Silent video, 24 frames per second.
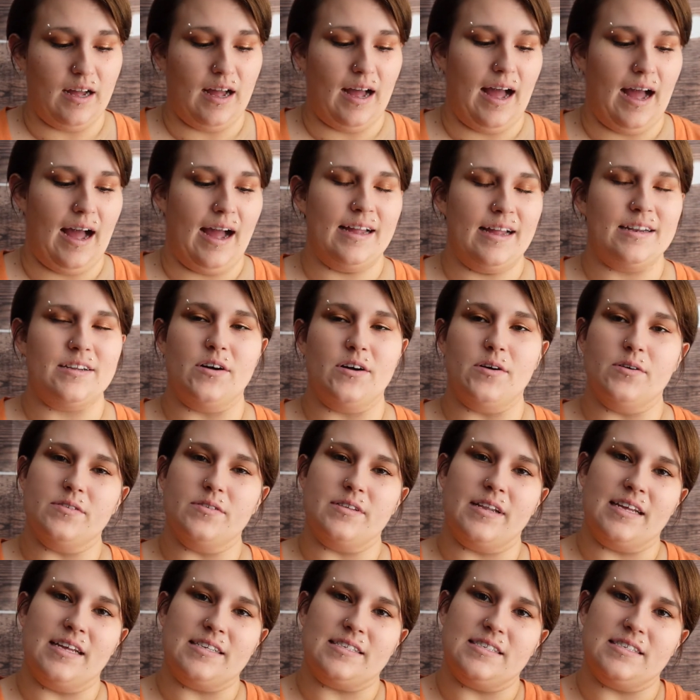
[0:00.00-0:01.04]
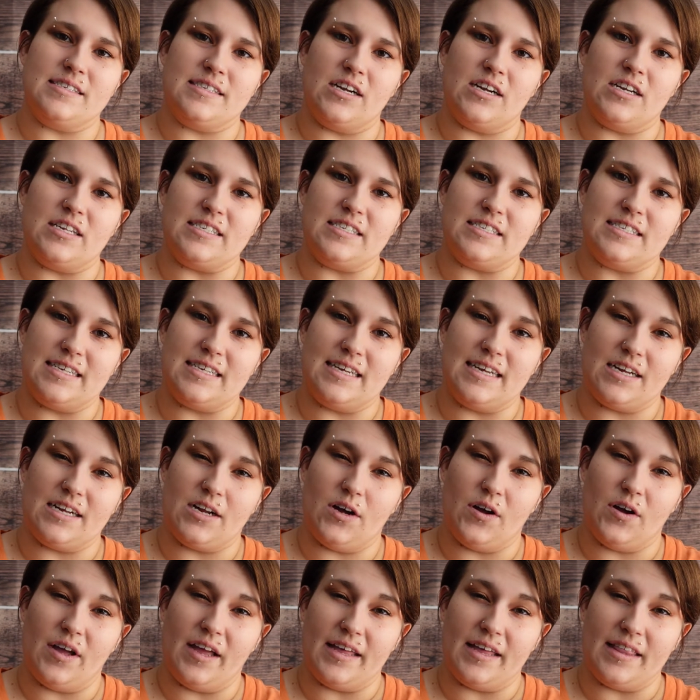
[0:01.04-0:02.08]
I don't necessarily see it
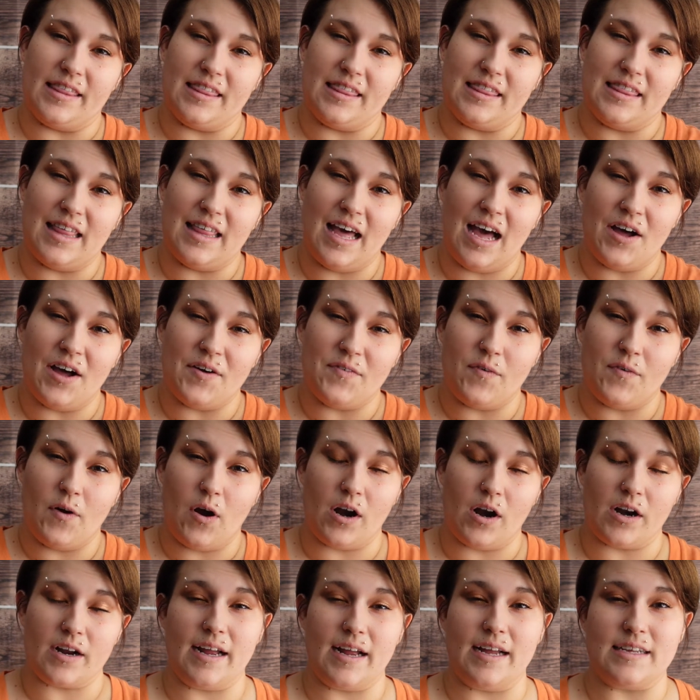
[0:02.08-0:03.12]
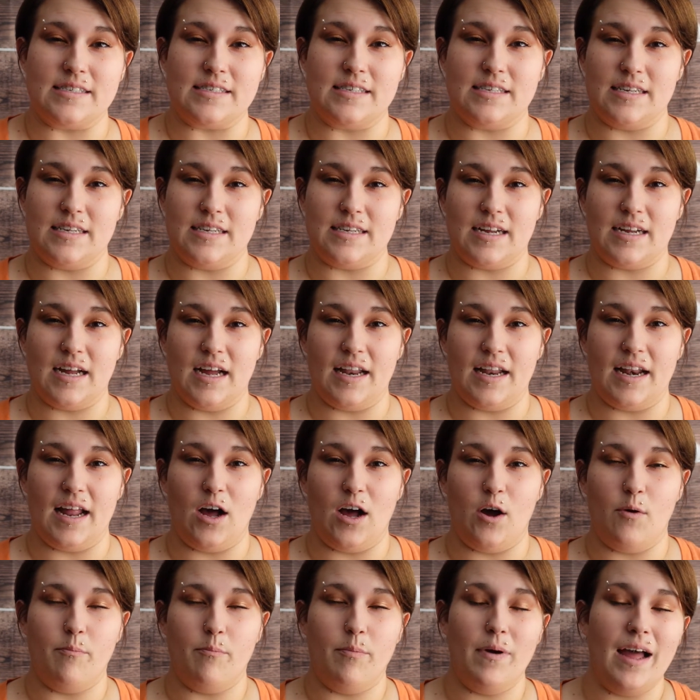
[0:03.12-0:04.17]
going that far as it did cut
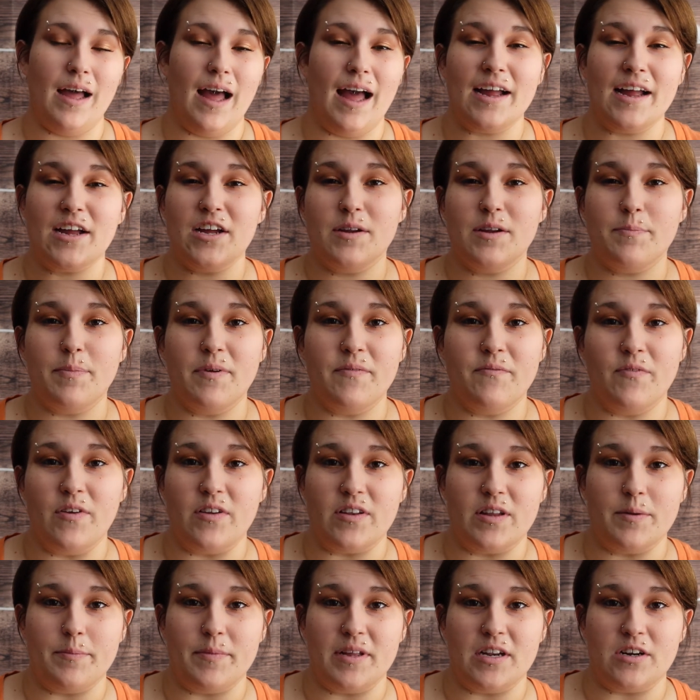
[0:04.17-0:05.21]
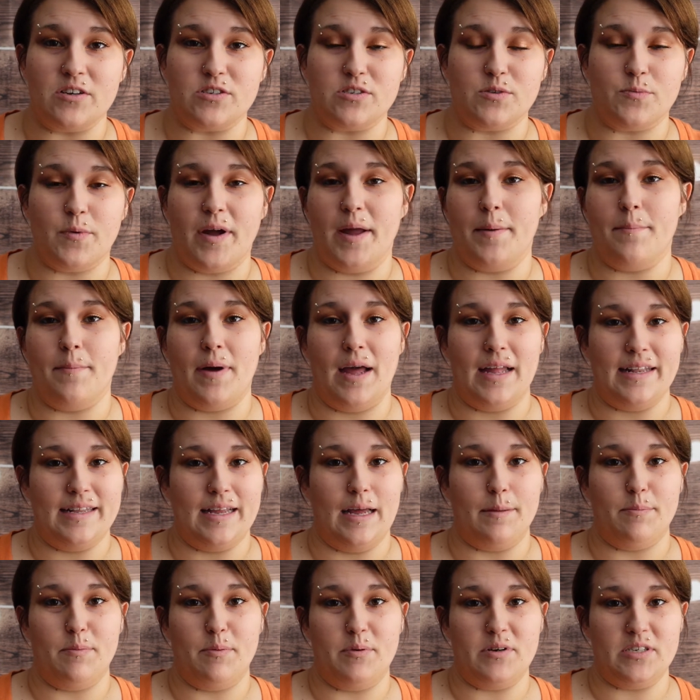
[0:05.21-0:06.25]
out, but I could have been 50 meters away. My
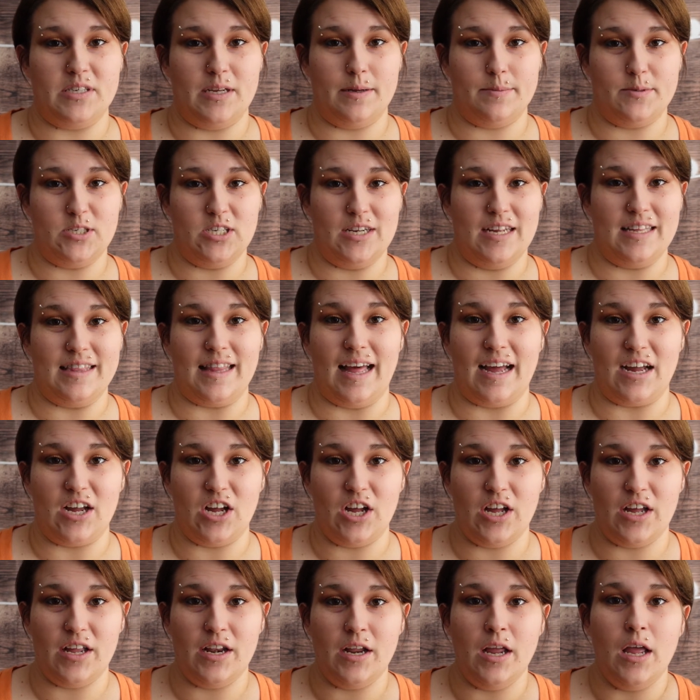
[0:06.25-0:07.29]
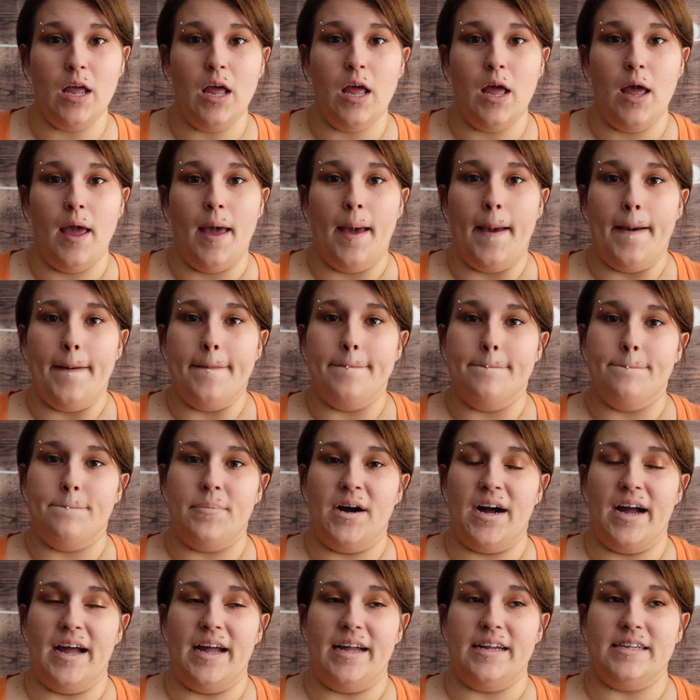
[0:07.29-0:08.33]
depth perception ain't that good,
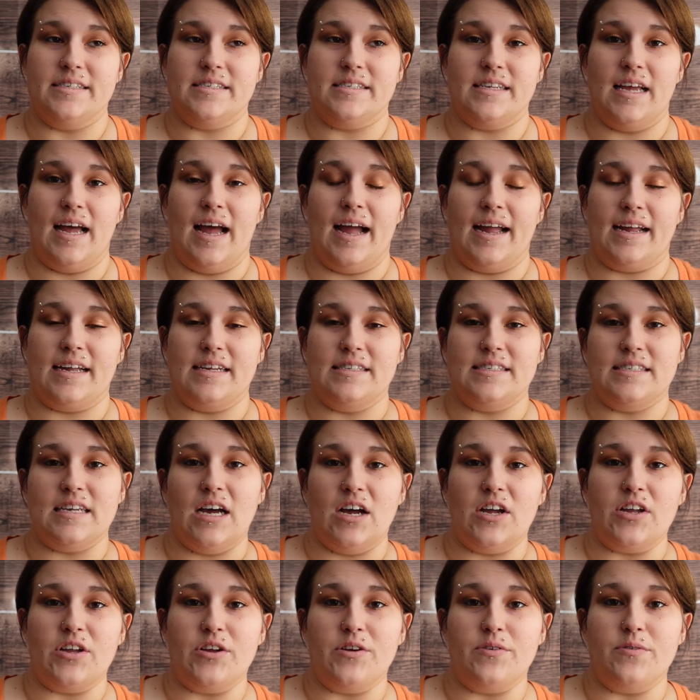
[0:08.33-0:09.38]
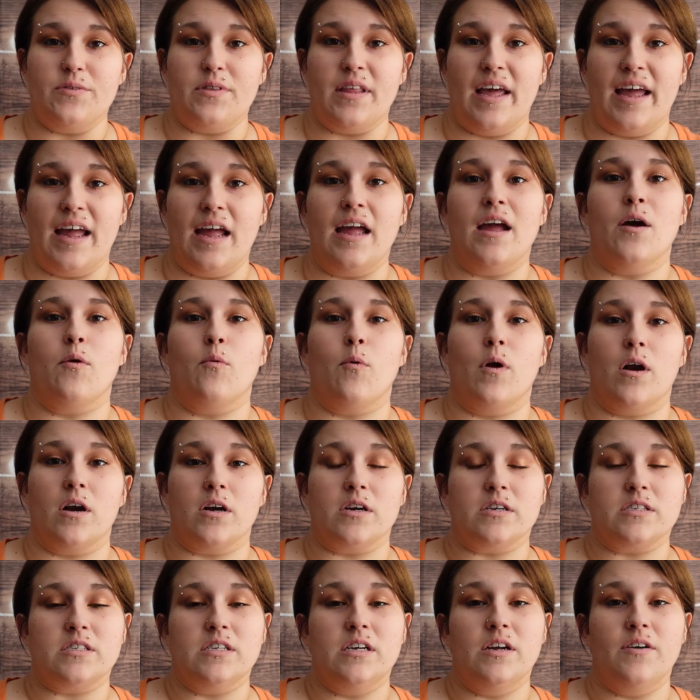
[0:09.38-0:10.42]
but I can tell you that it
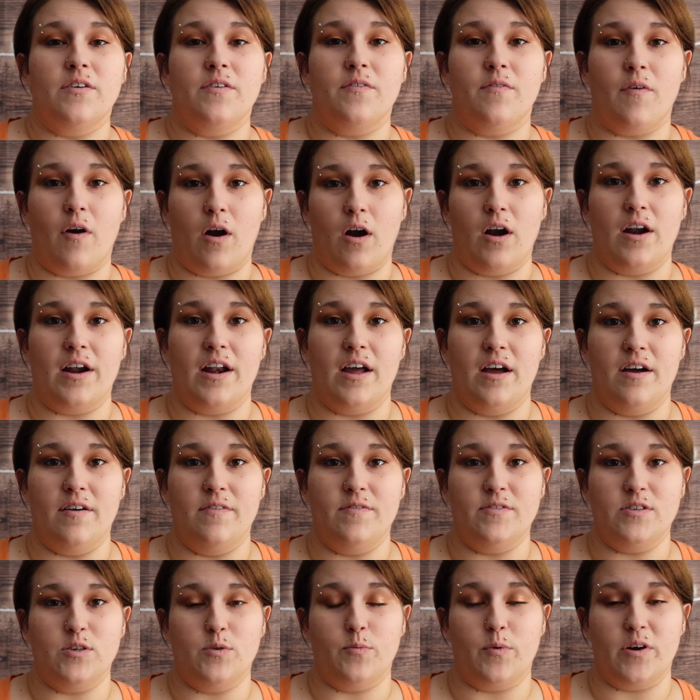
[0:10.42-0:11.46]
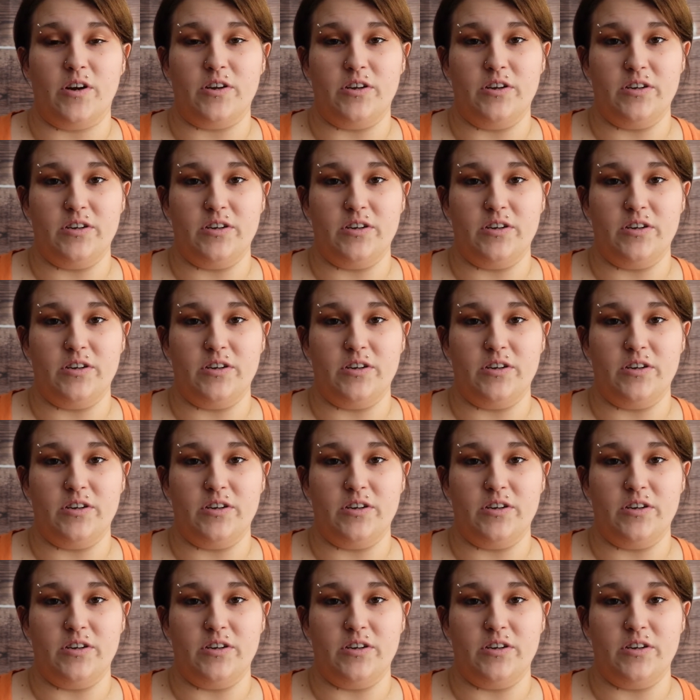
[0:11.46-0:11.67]
worked far enough to where you